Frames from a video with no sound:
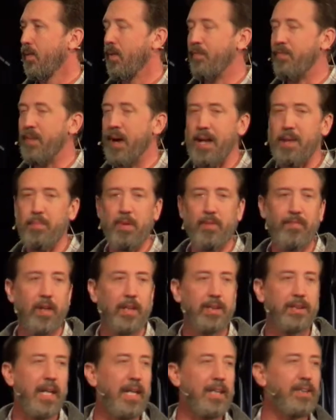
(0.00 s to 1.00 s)
We find him in
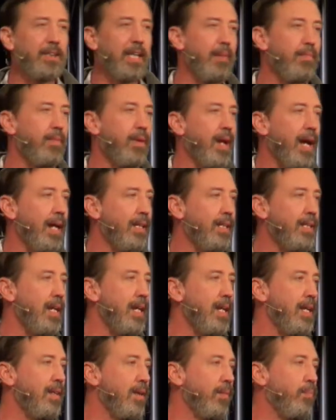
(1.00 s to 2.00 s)
1 Kings chapter
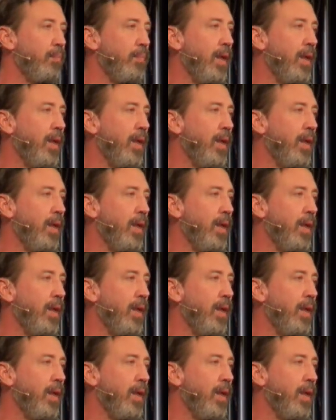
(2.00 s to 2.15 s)
19.